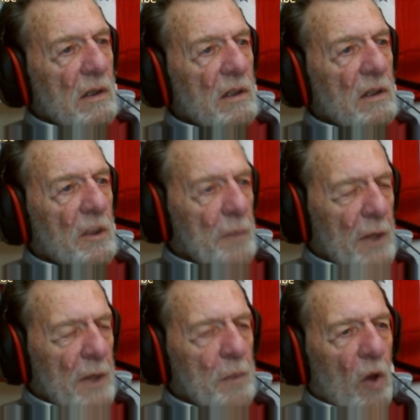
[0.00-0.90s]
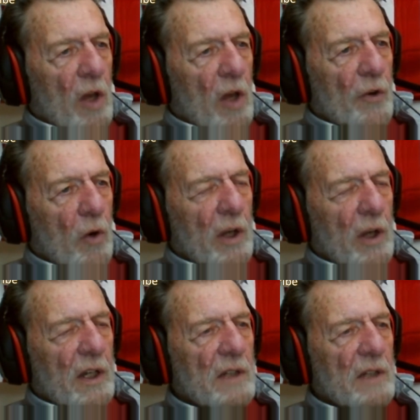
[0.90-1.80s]
the people on
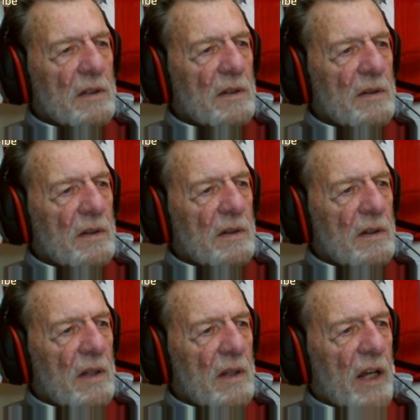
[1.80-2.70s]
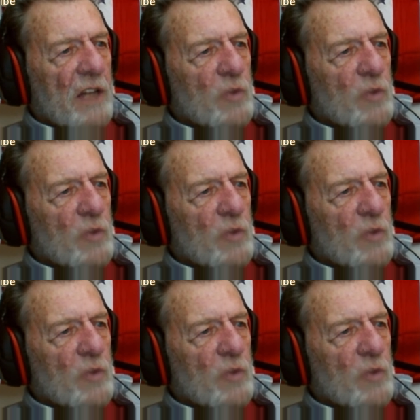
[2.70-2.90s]
Oregon. As